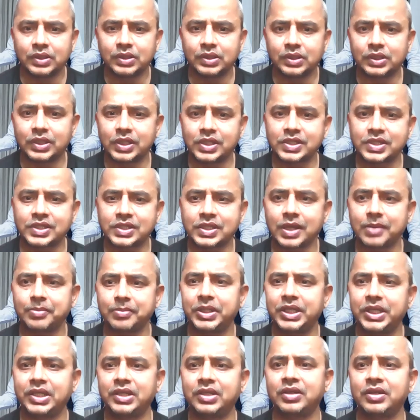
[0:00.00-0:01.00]
The
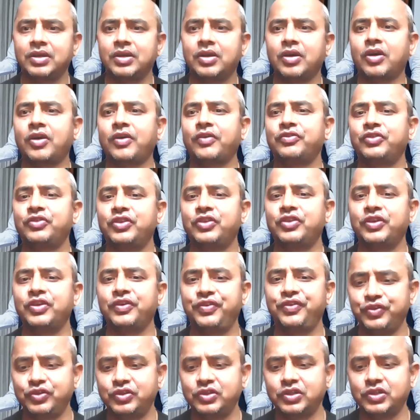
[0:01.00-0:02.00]
summit of the
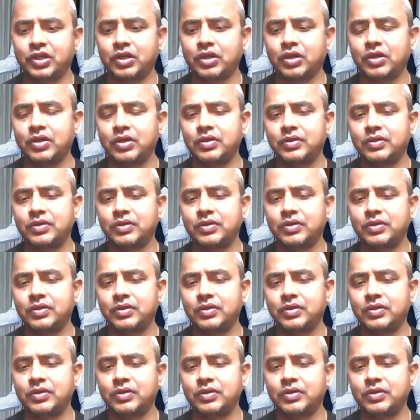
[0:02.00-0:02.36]
future.